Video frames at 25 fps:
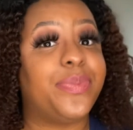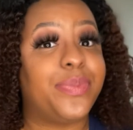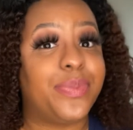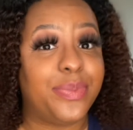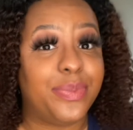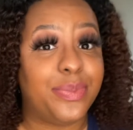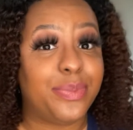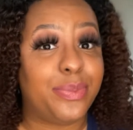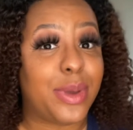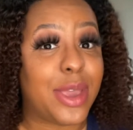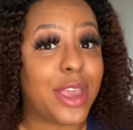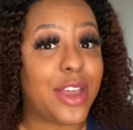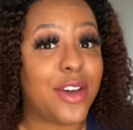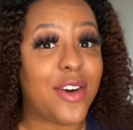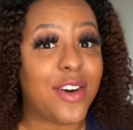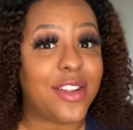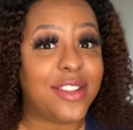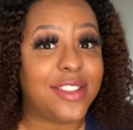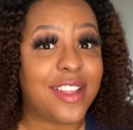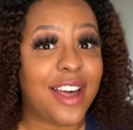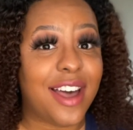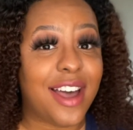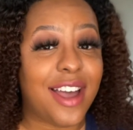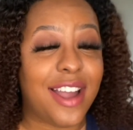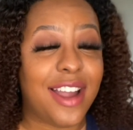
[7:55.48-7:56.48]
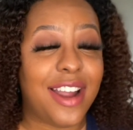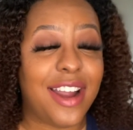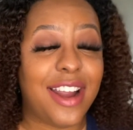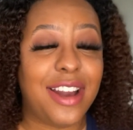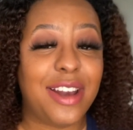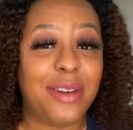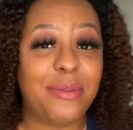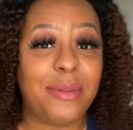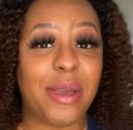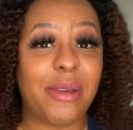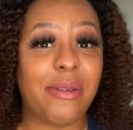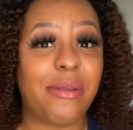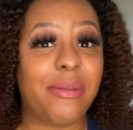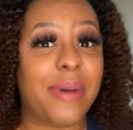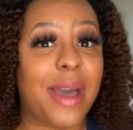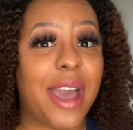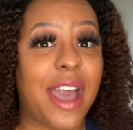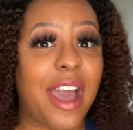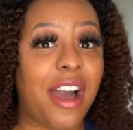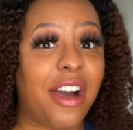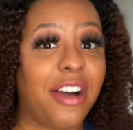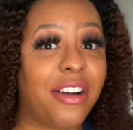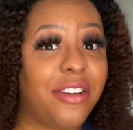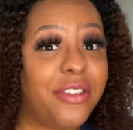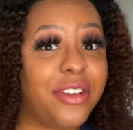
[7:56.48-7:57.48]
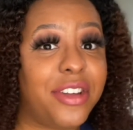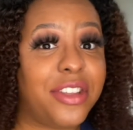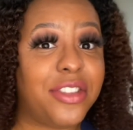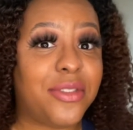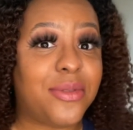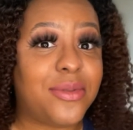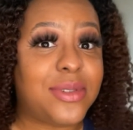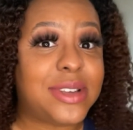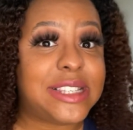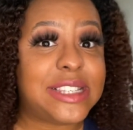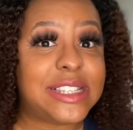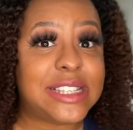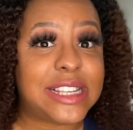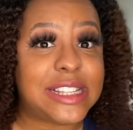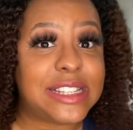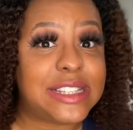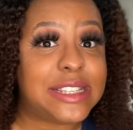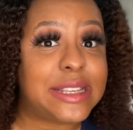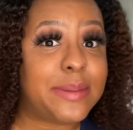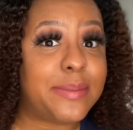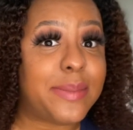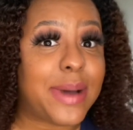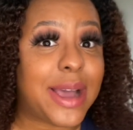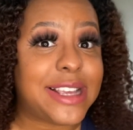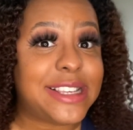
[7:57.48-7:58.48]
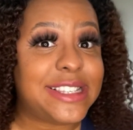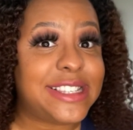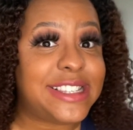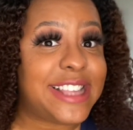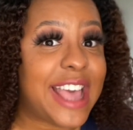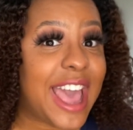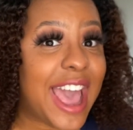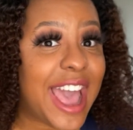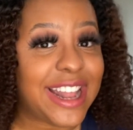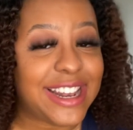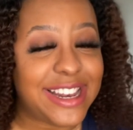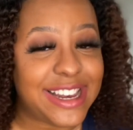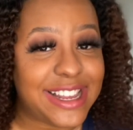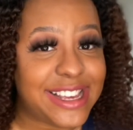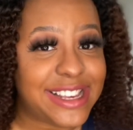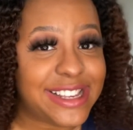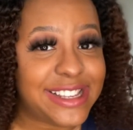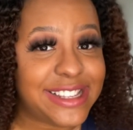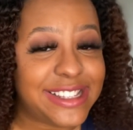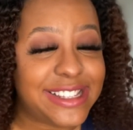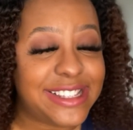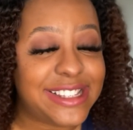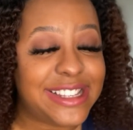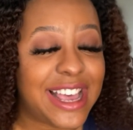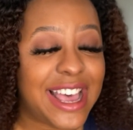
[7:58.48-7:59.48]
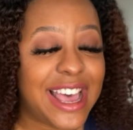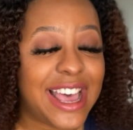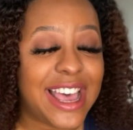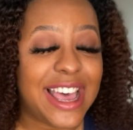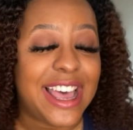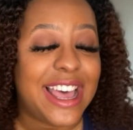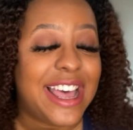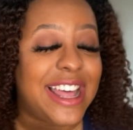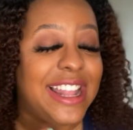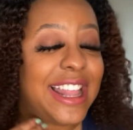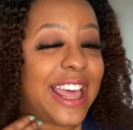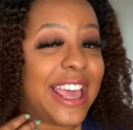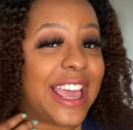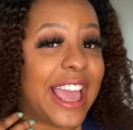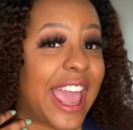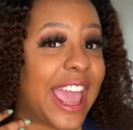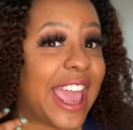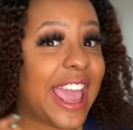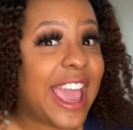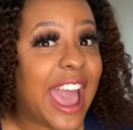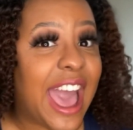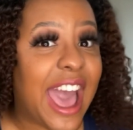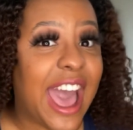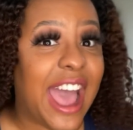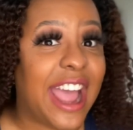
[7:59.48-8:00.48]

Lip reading: being online. Maybe my algorithm was sensing my sadness. Like, AI,